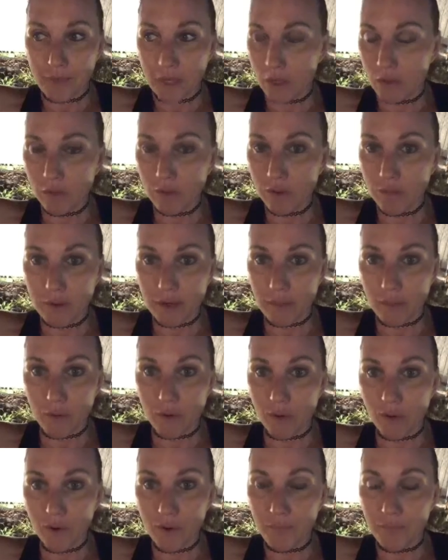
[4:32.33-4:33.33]
I don't want to pay
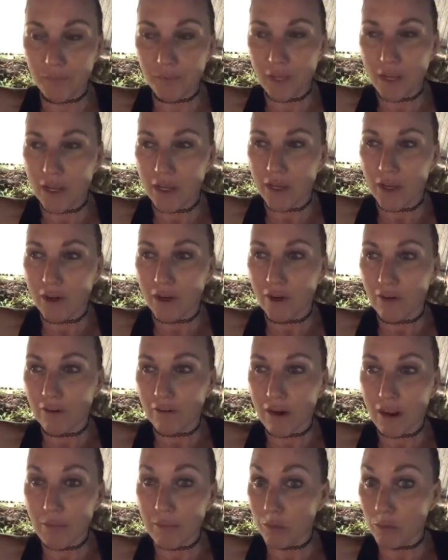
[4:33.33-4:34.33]
more,
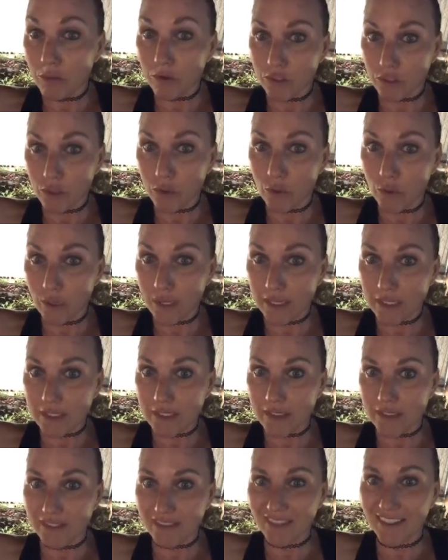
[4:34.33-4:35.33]
right? But we're so quick
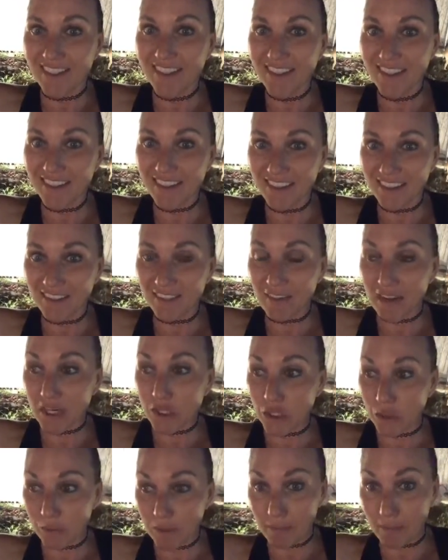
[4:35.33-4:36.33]
to
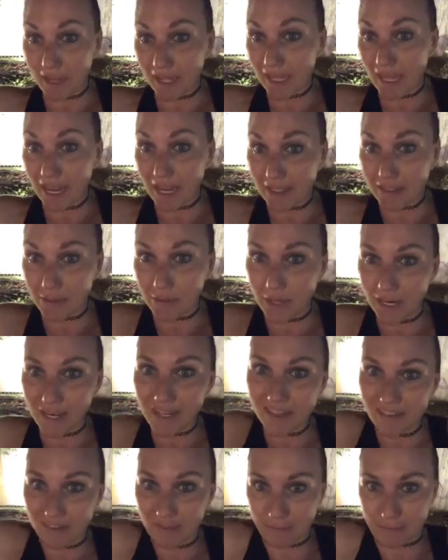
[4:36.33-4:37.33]
make sure we pay less,
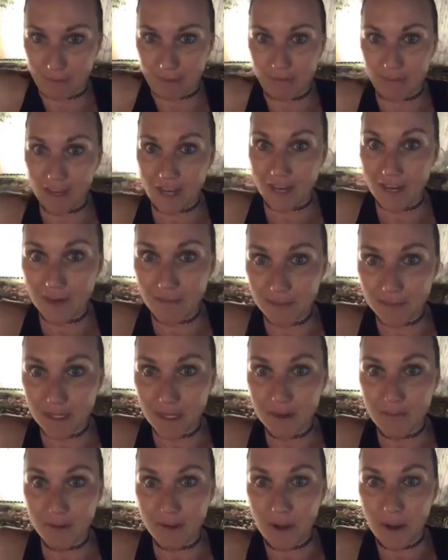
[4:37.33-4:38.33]
right, if that comes
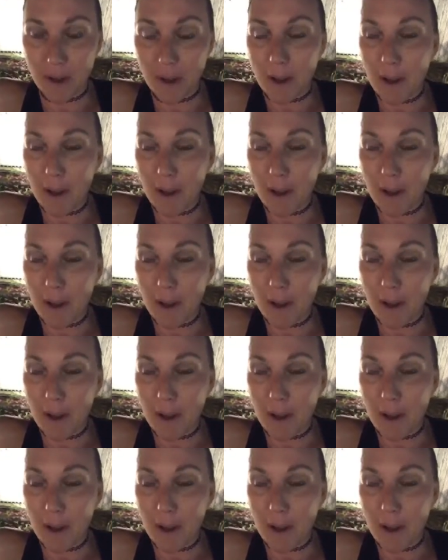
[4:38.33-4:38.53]
up.